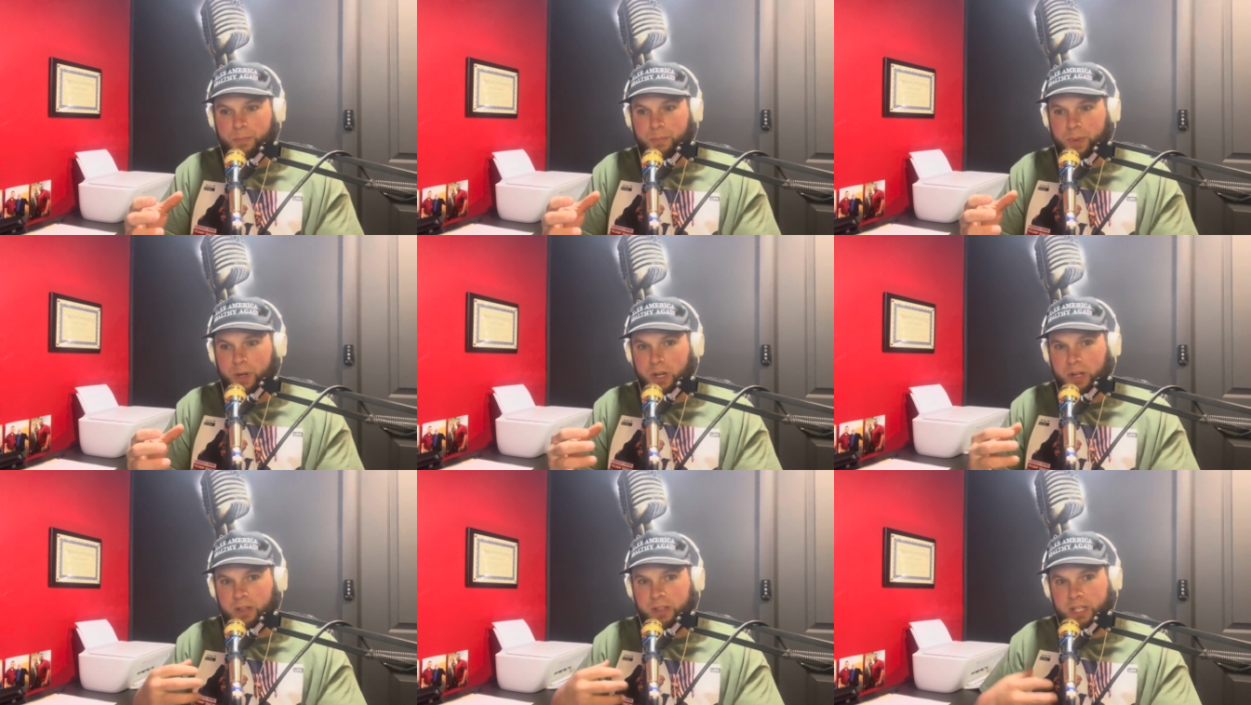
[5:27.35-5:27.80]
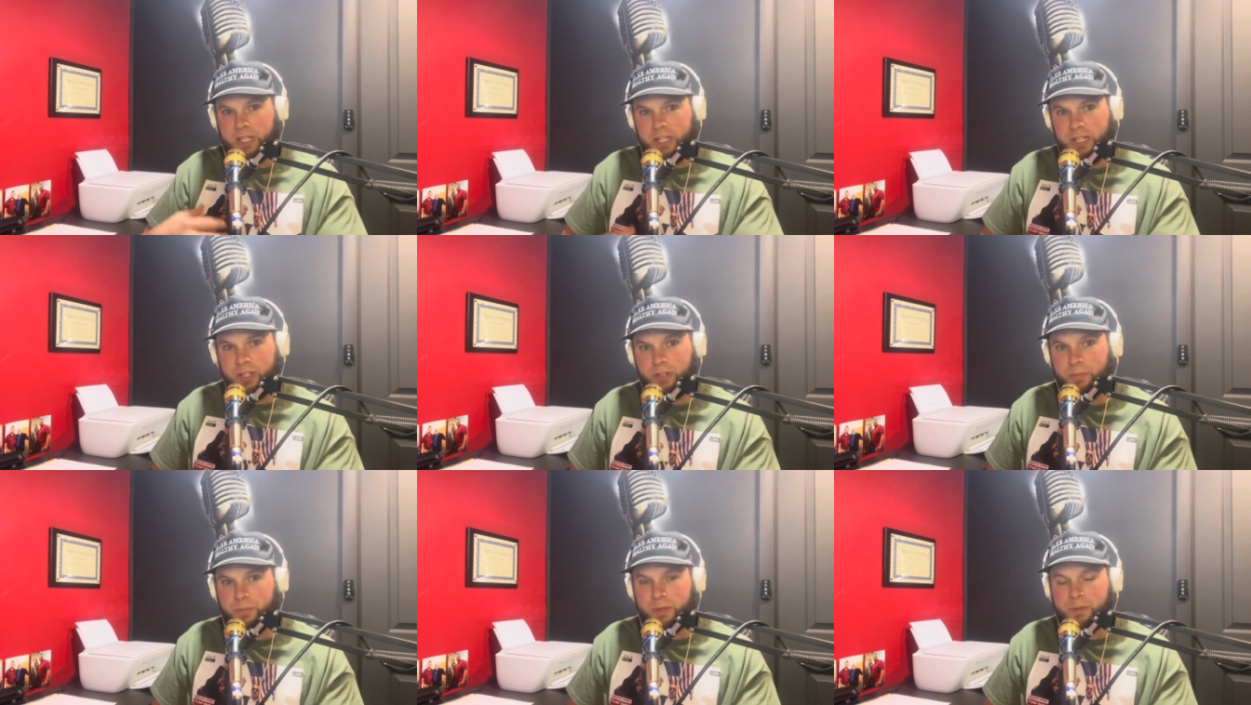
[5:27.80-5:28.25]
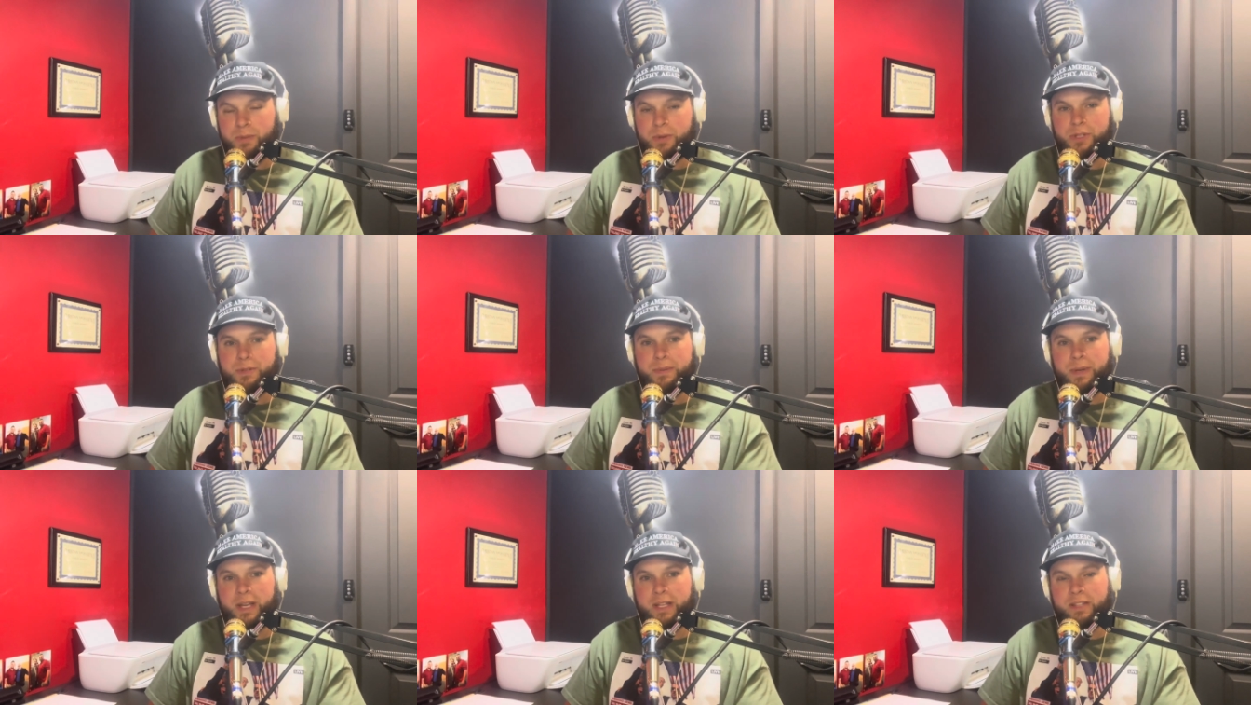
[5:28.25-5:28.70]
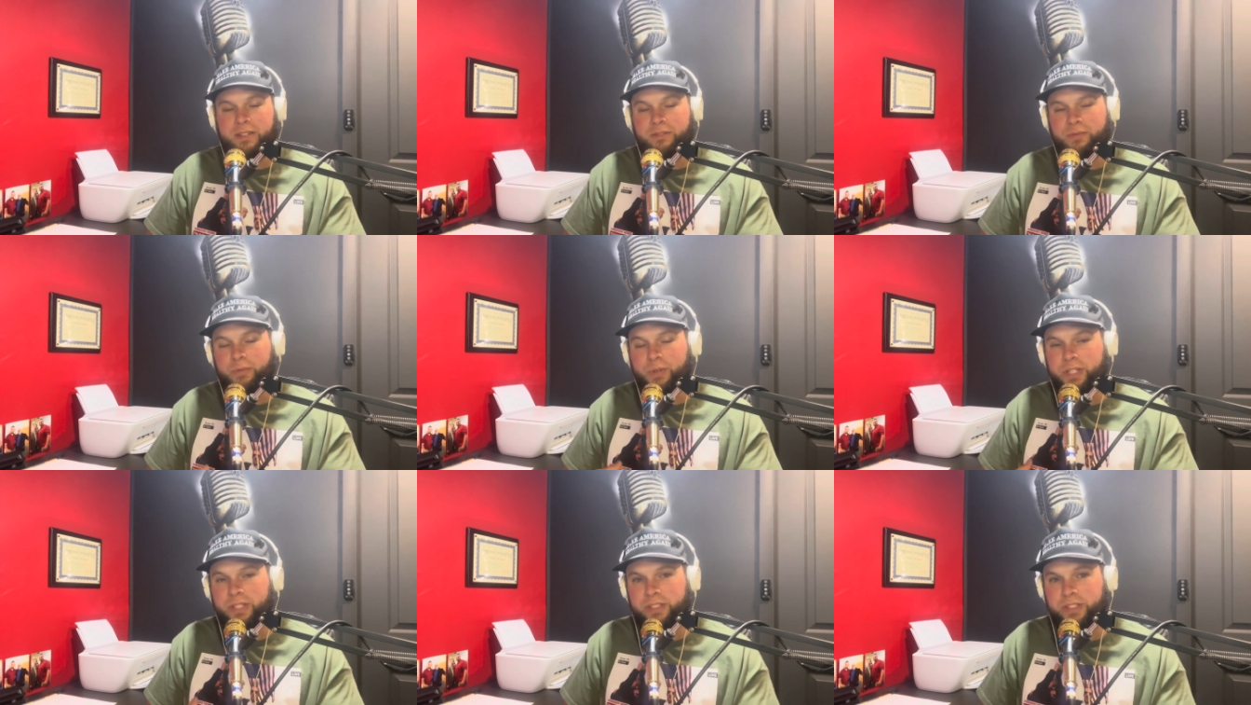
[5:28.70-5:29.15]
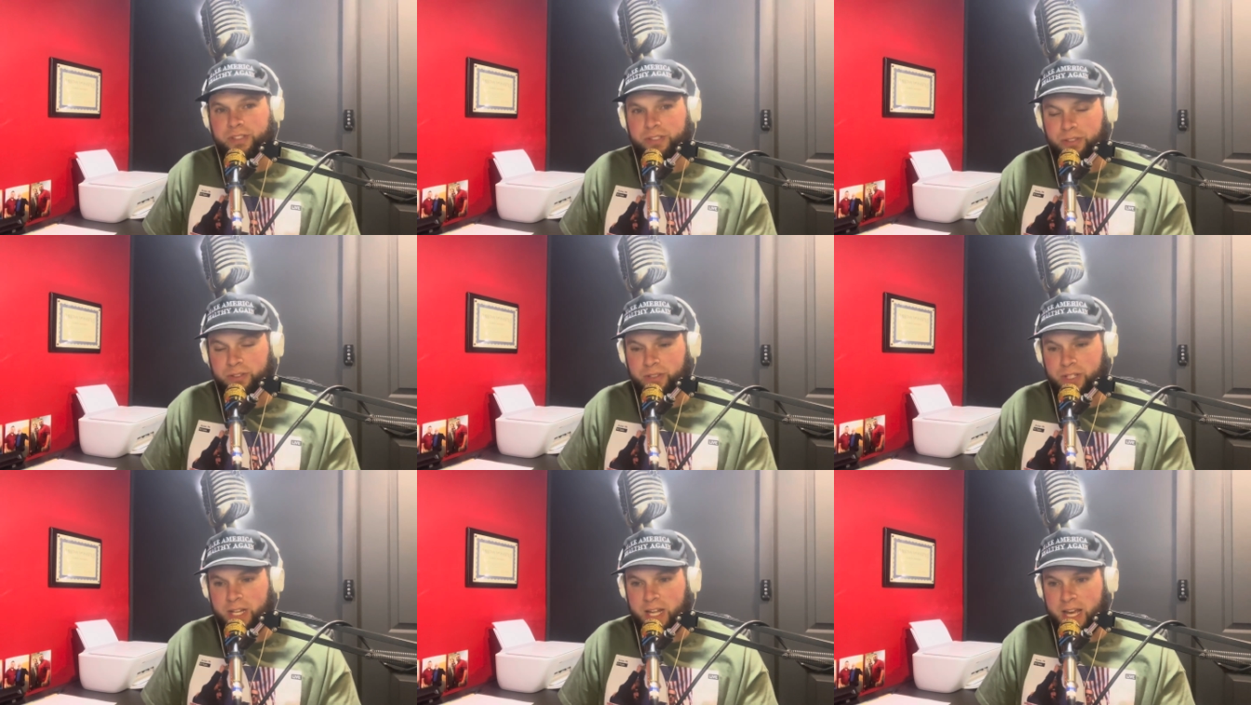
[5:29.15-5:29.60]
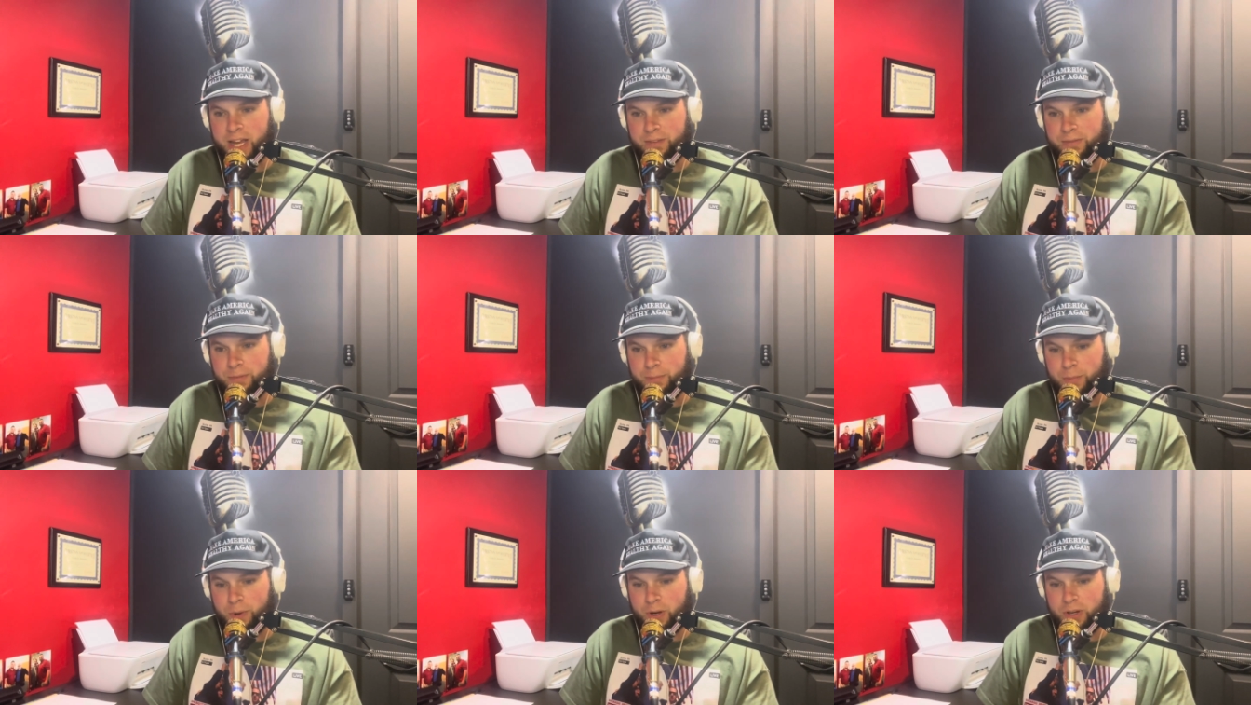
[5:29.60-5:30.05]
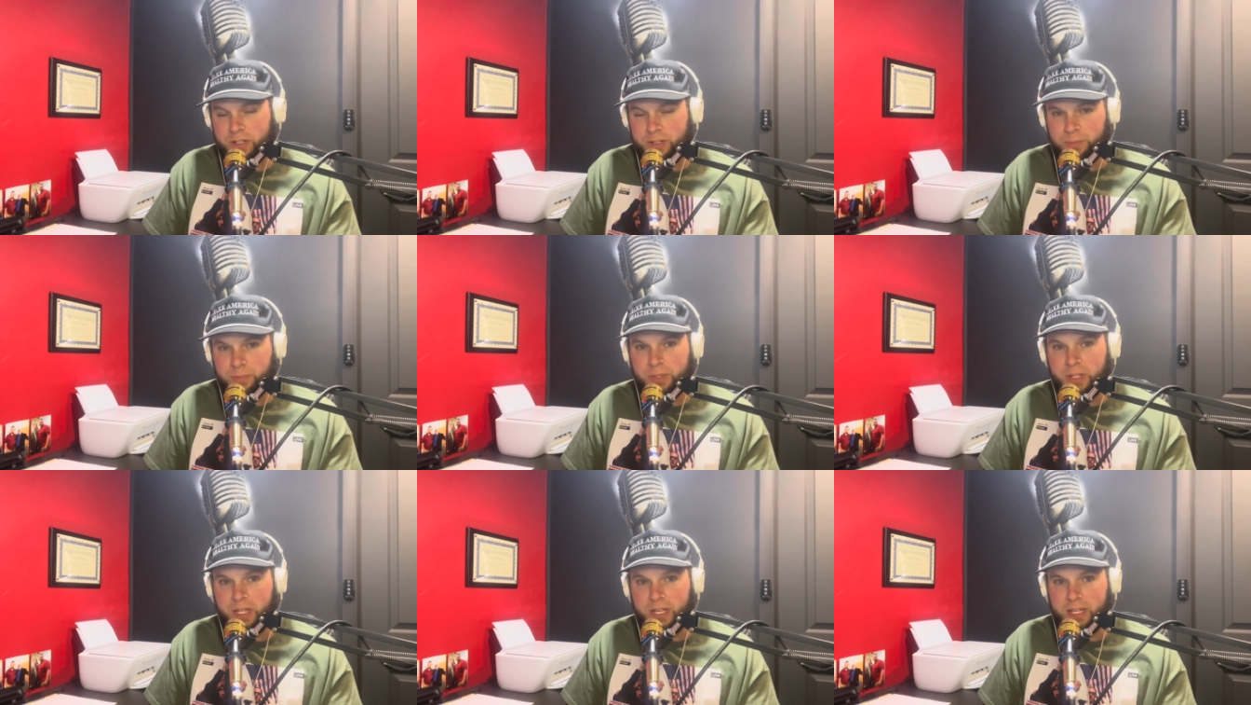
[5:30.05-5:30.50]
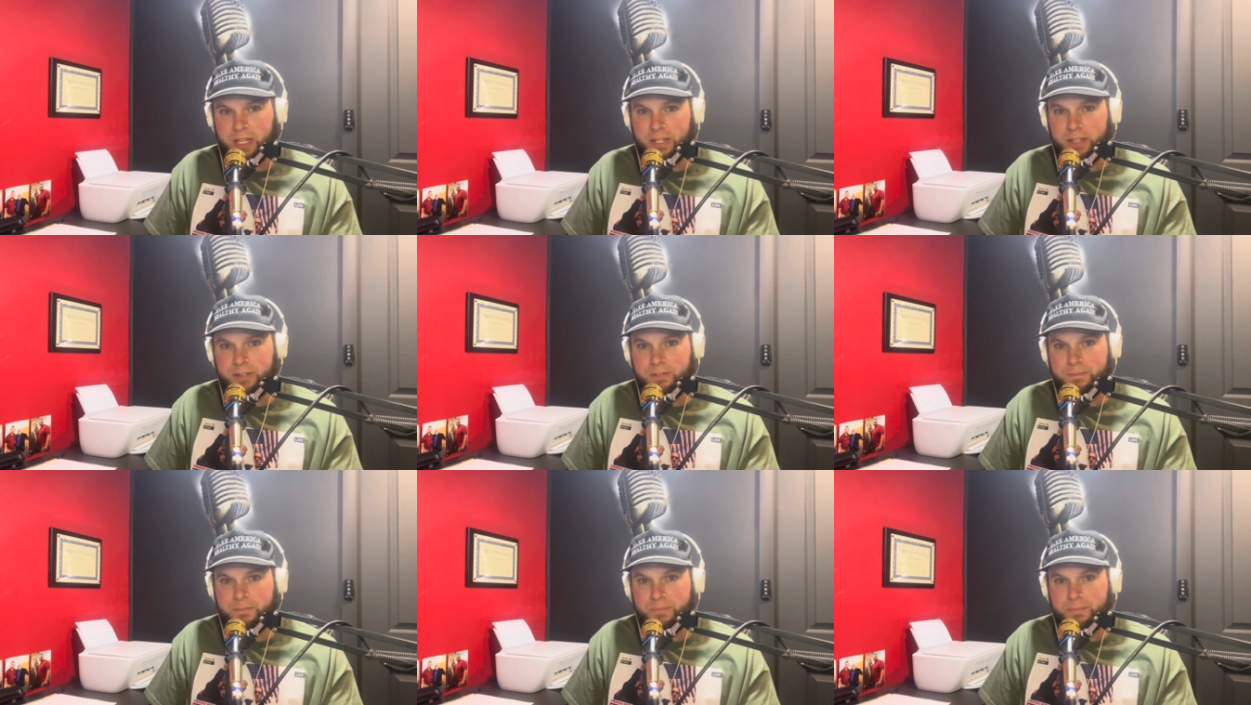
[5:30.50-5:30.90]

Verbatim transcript: but on the human perspective, we still can have a part to play,